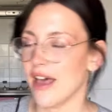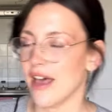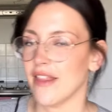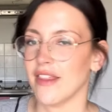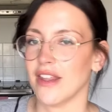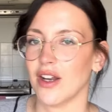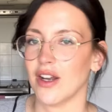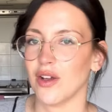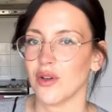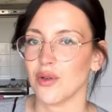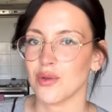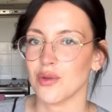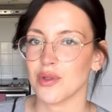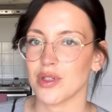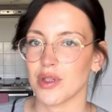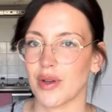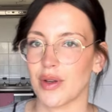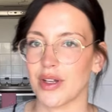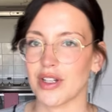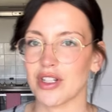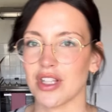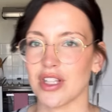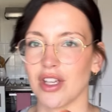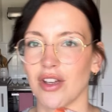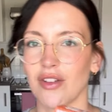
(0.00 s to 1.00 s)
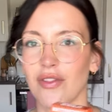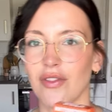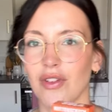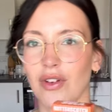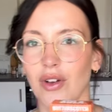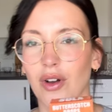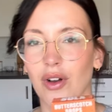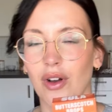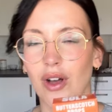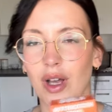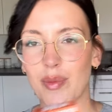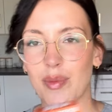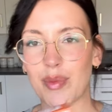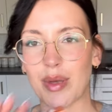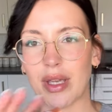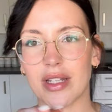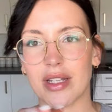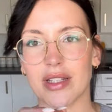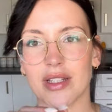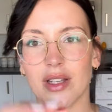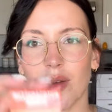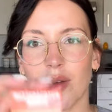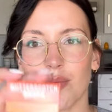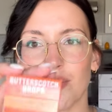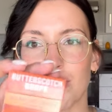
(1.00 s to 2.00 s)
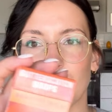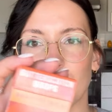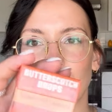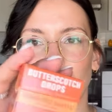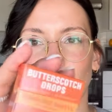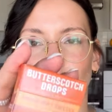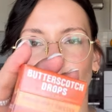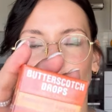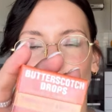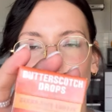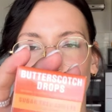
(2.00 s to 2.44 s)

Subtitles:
And then I also, actually I forgot, picked up some more of